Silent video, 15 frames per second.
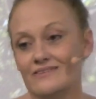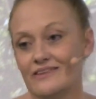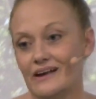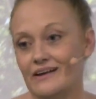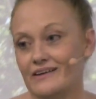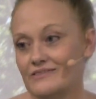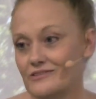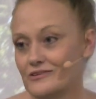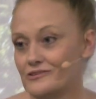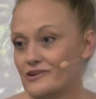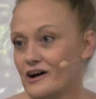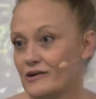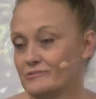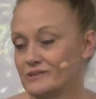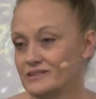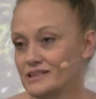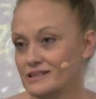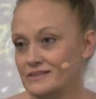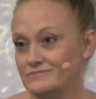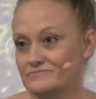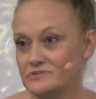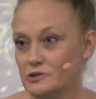They're not
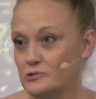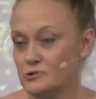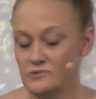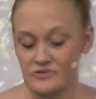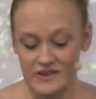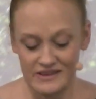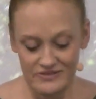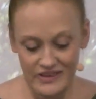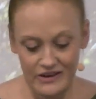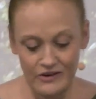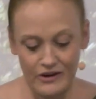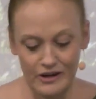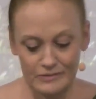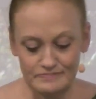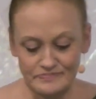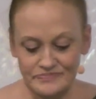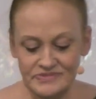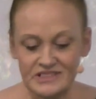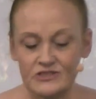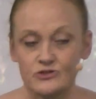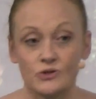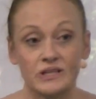really who you think they are,
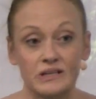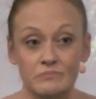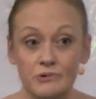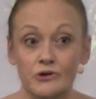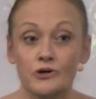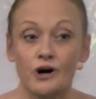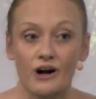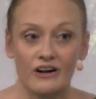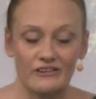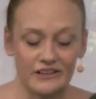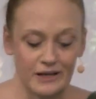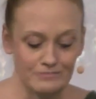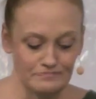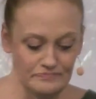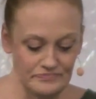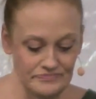so keep your guard up.